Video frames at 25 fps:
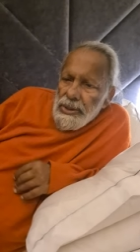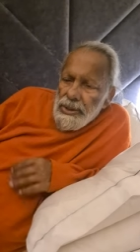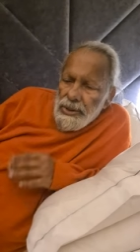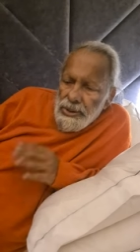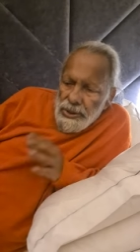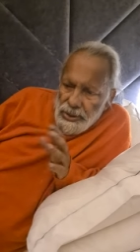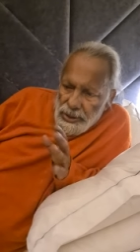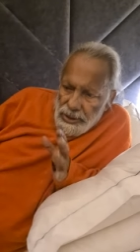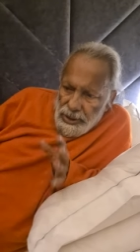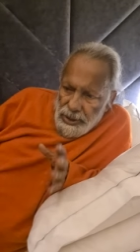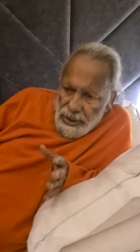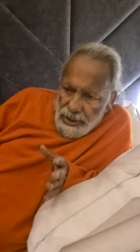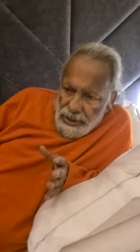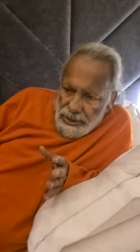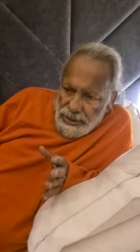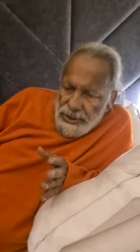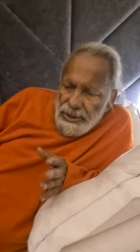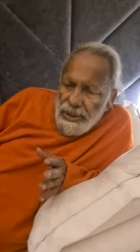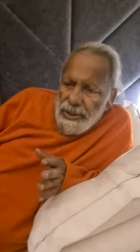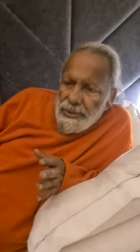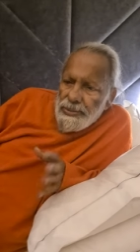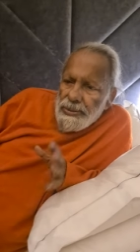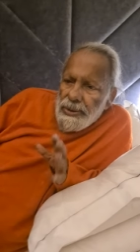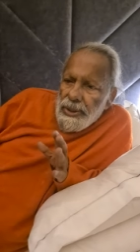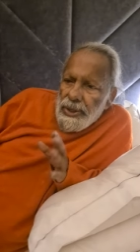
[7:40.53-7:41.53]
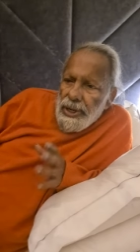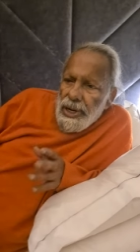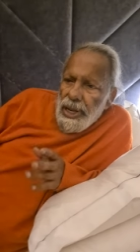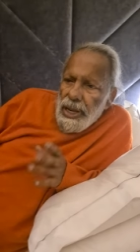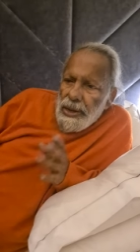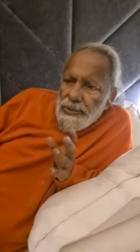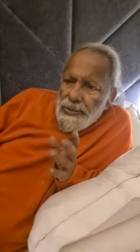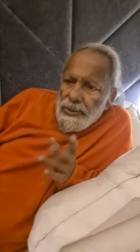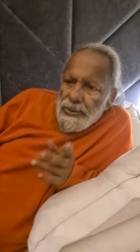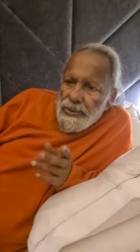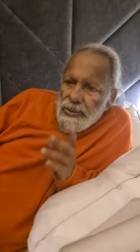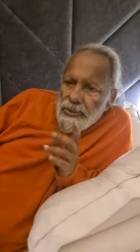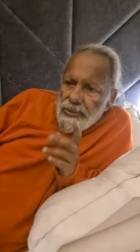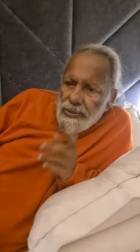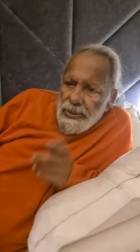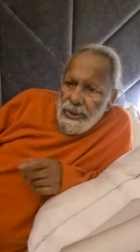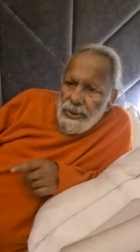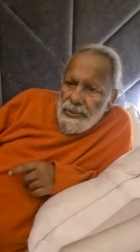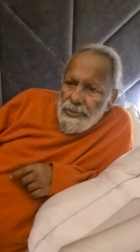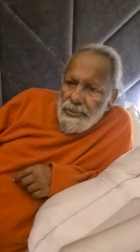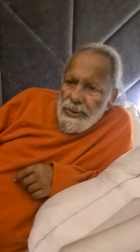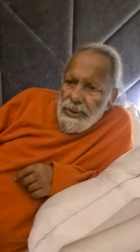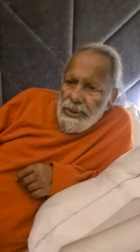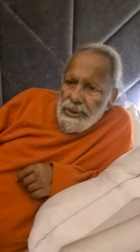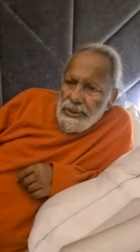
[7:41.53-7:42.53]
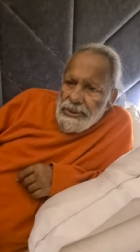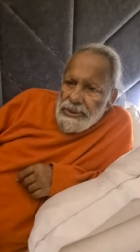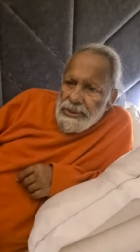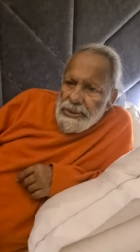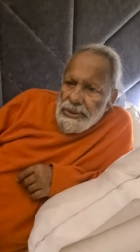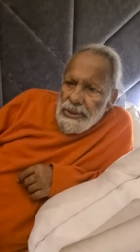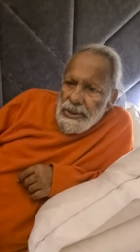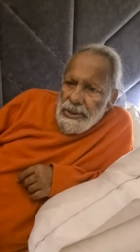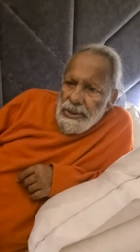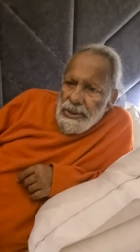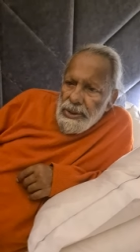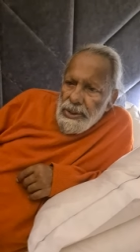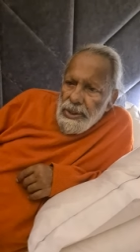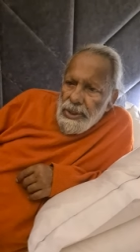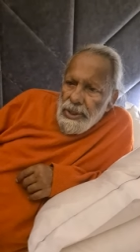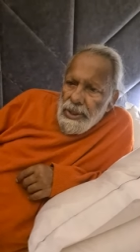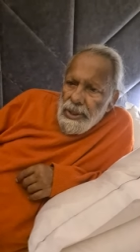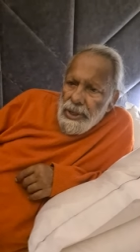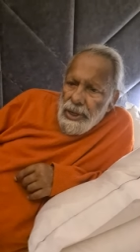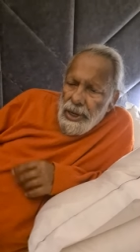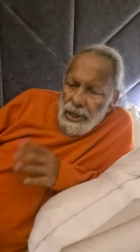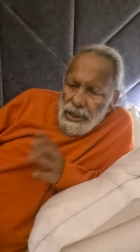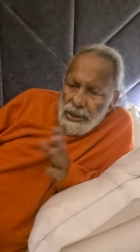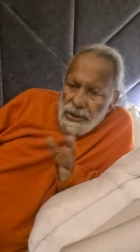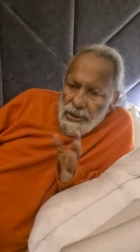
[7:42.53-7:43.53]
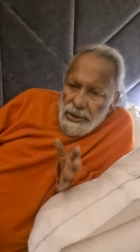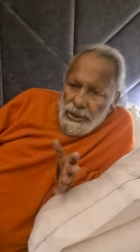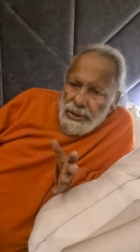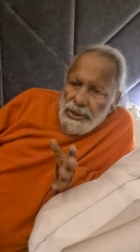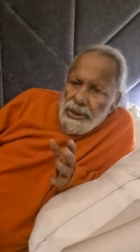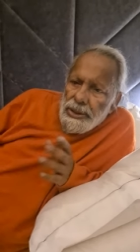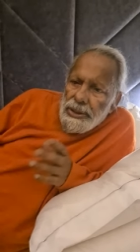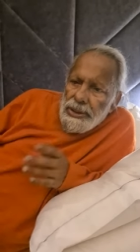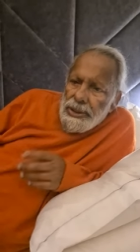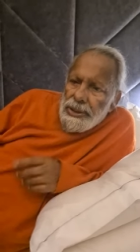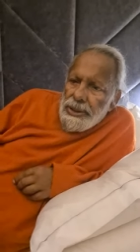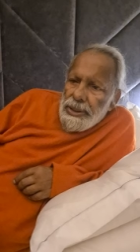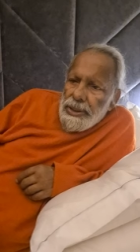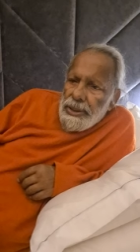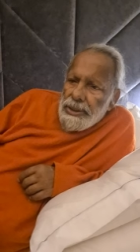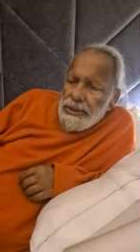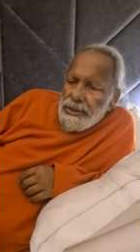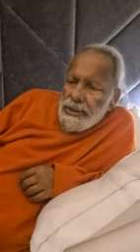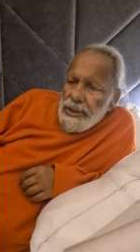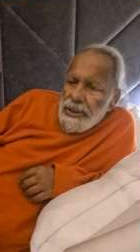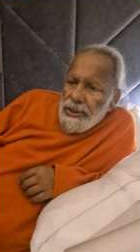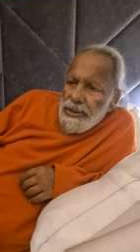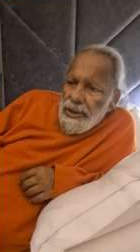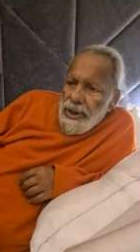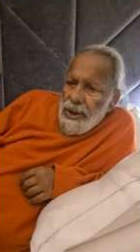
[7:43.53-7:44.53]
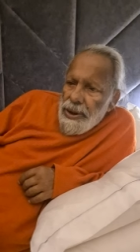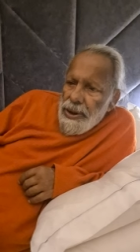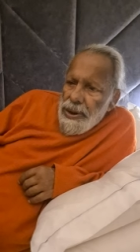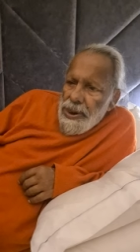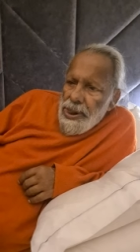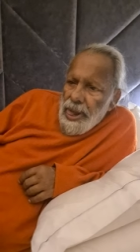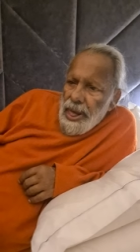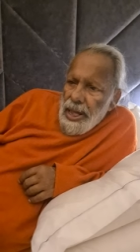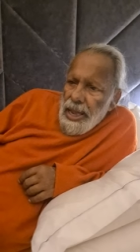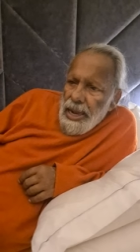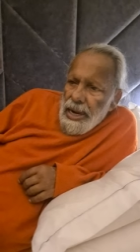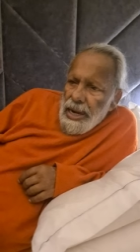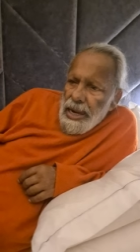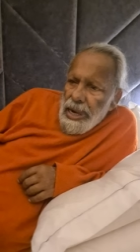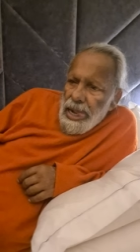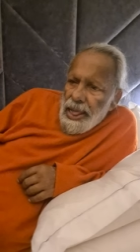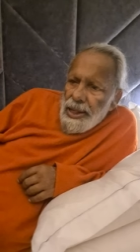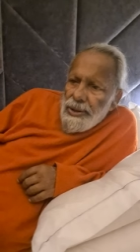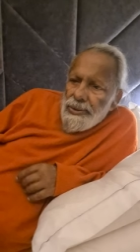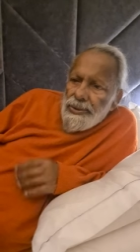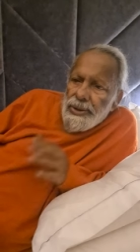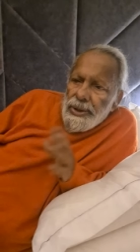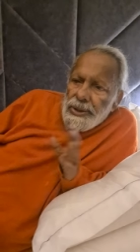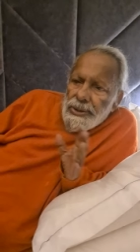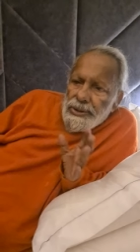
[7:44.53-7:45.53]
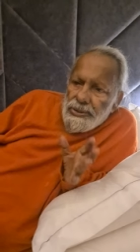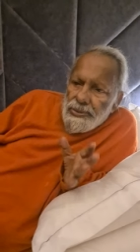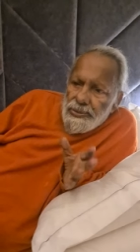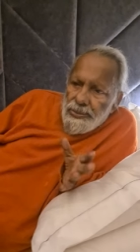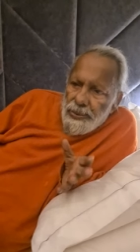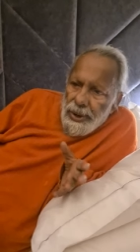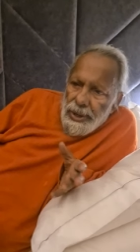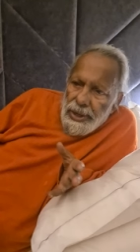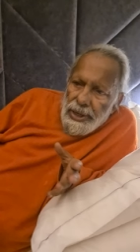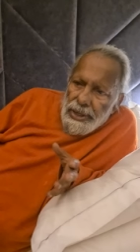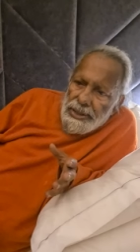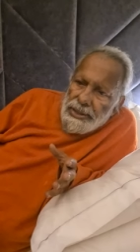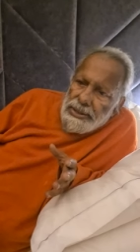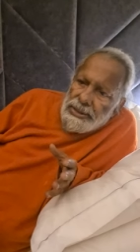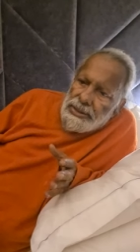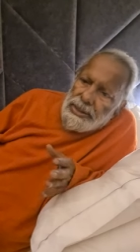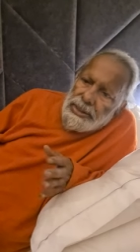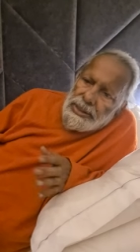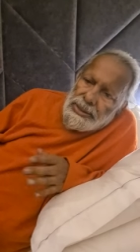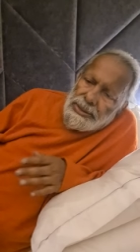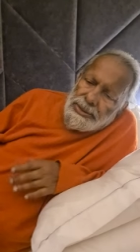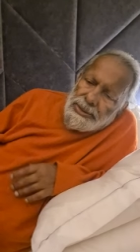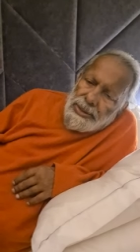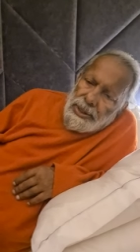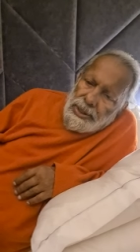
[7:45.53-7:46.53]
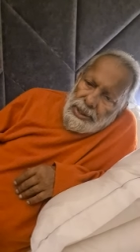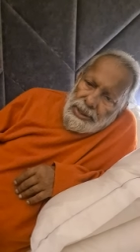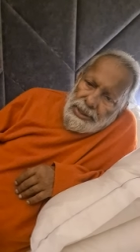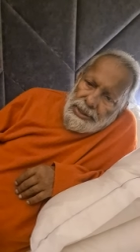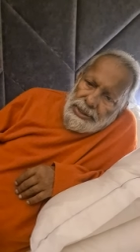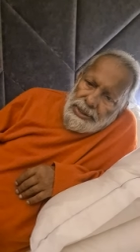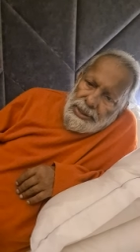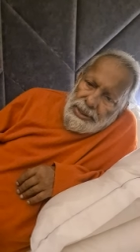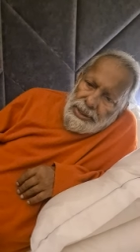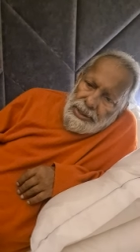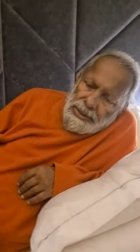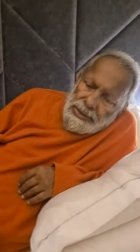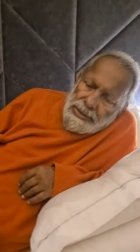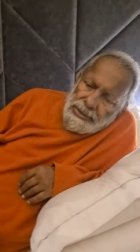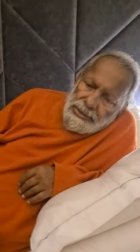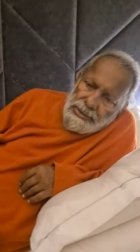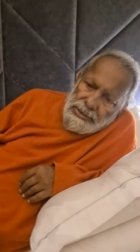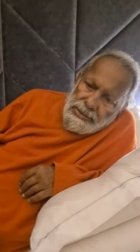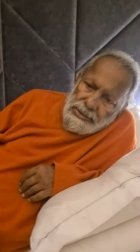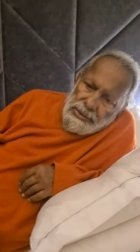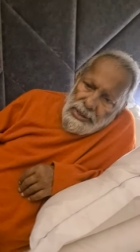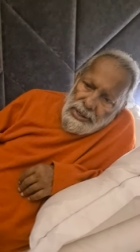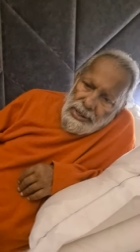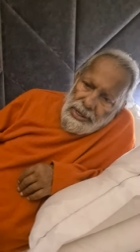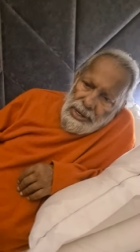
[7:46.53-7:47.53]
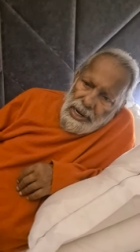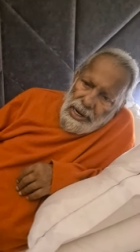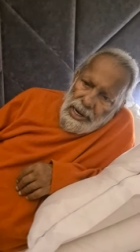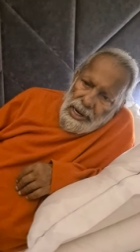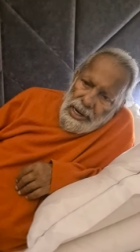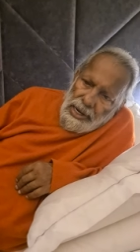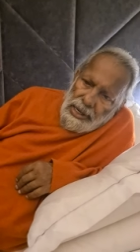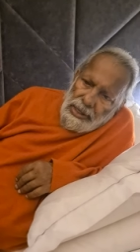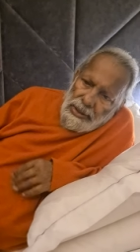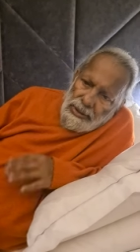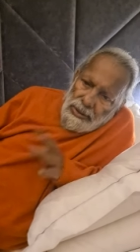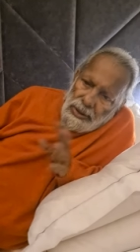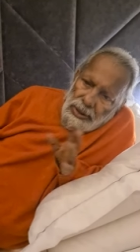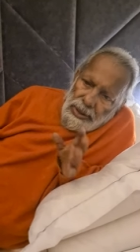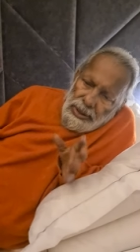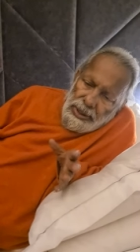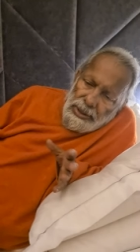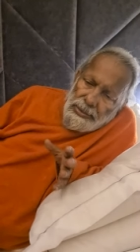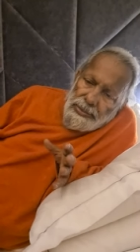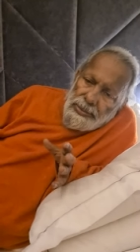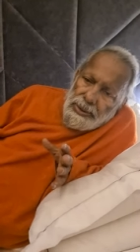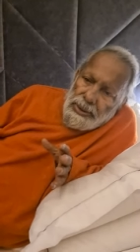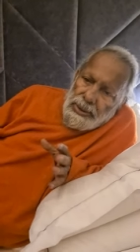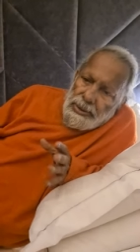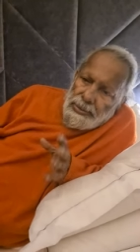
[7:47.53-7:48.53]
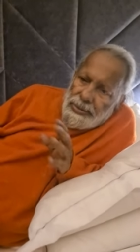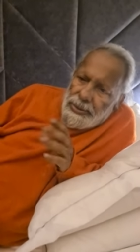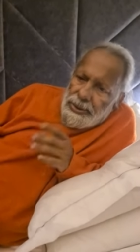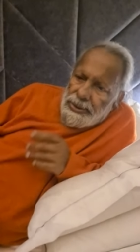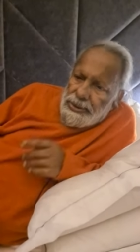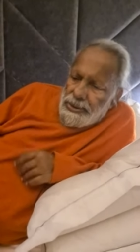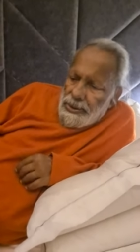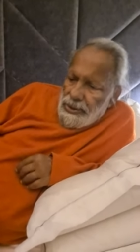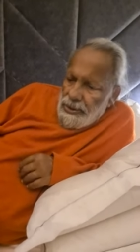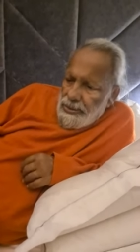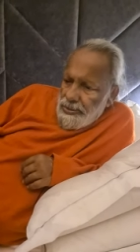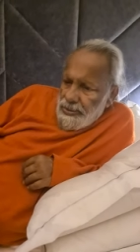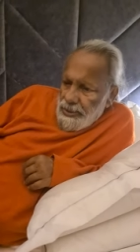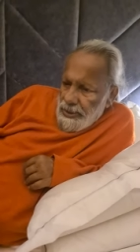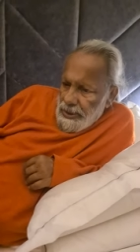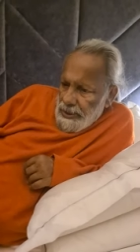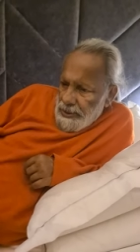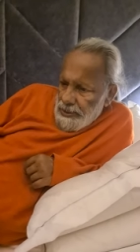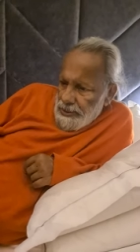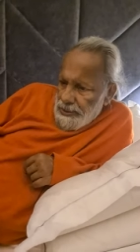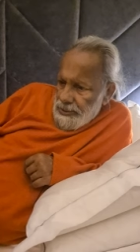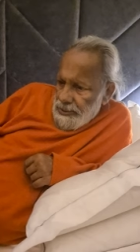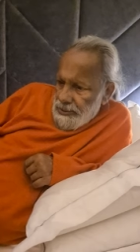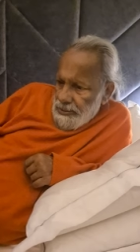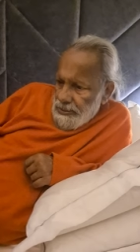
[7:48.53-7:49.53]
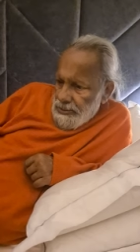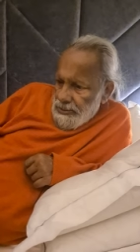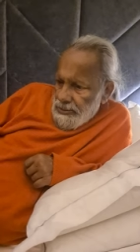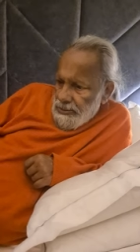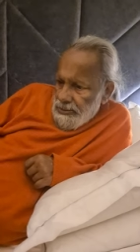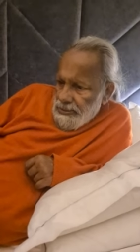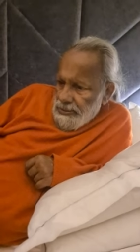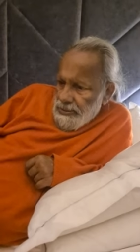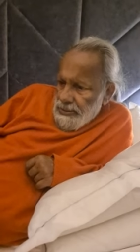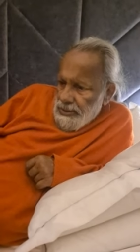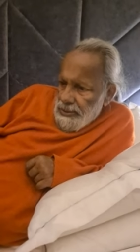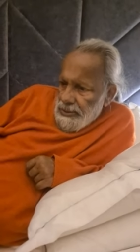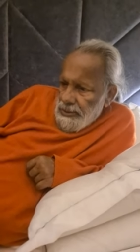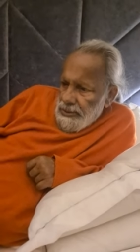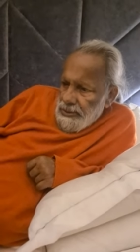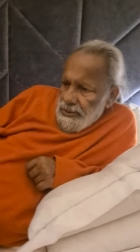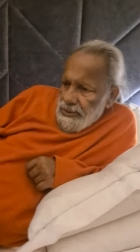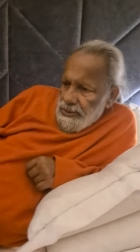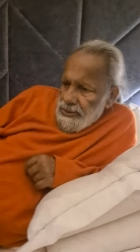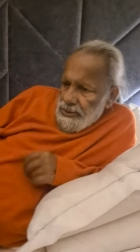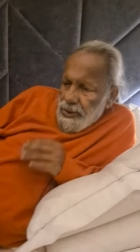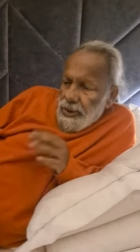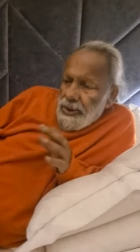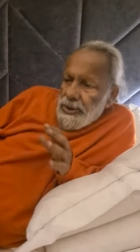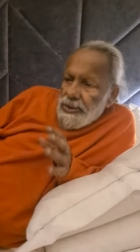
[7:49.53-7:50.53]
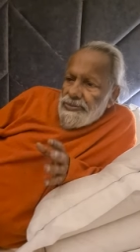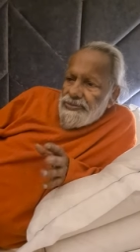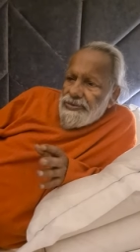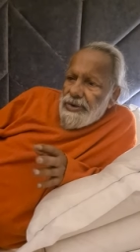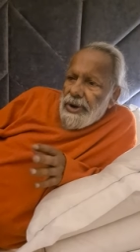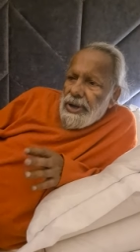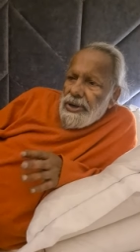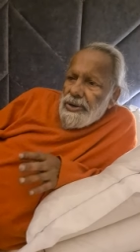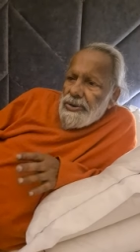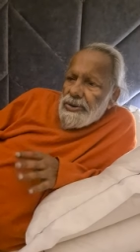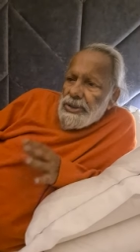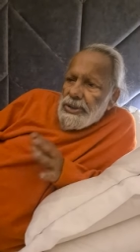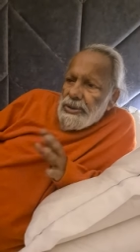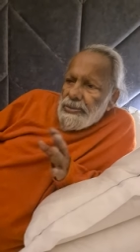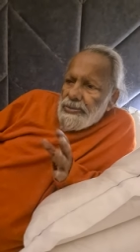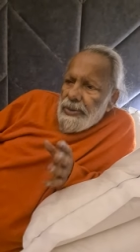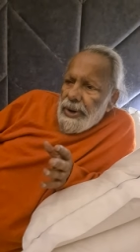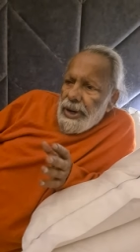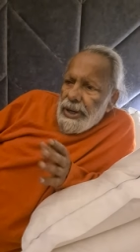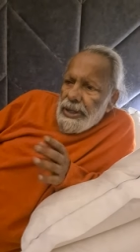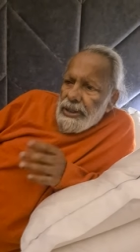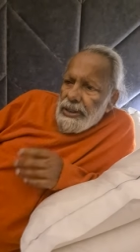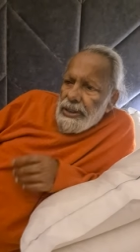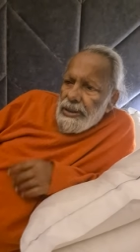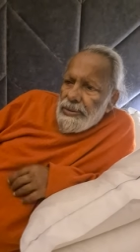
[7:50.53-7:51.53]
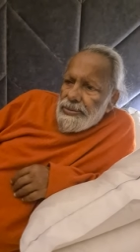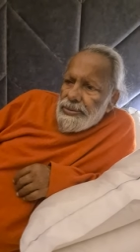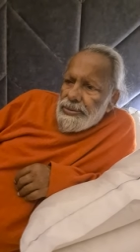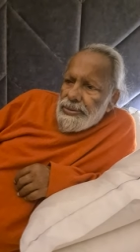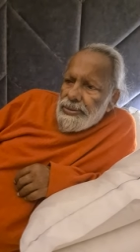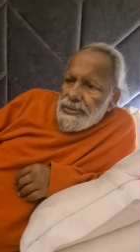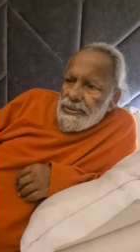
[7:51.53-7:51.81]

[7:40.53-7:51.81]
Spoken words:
you can save the life of human beings and other creatures. We have to balance this earth to live in a better way. Don't follow the mind of